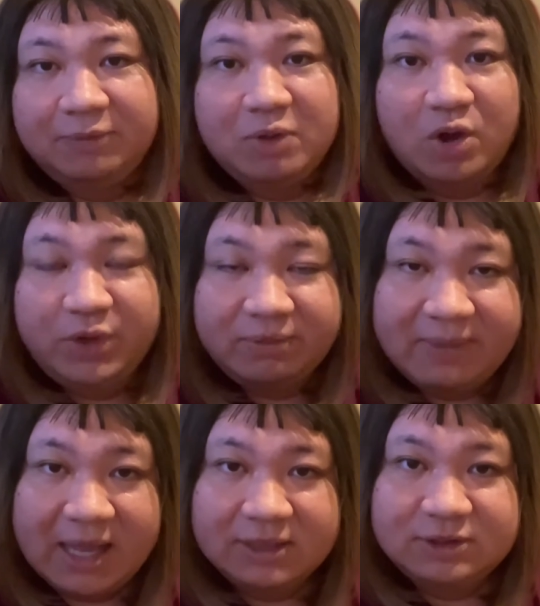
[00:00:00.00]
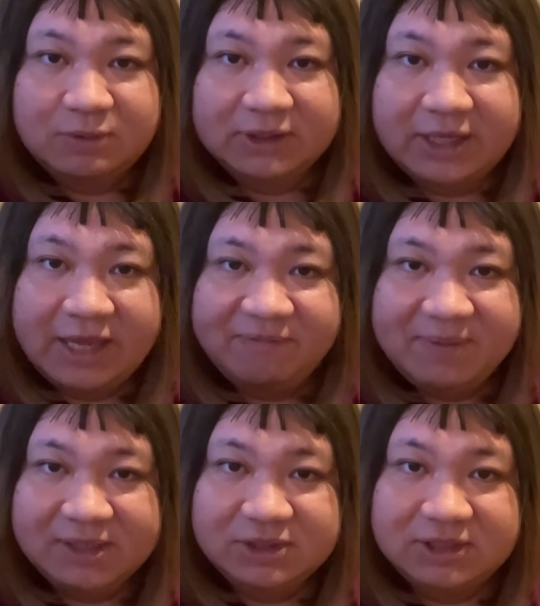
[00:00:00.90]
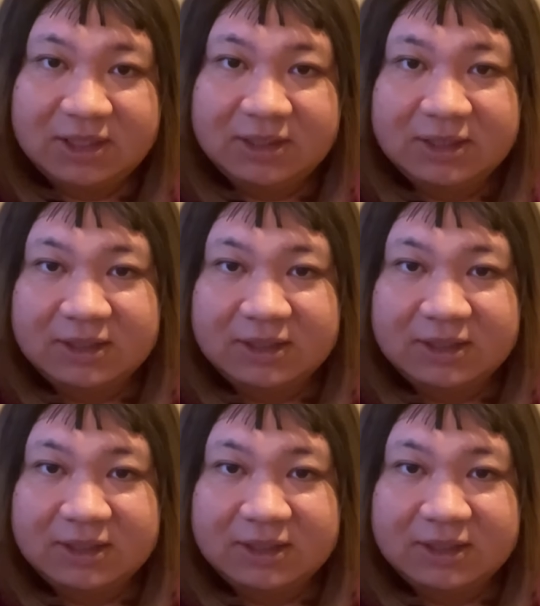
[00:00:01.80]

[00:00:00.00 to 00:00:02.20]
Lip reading: Going back to what I have mentioned,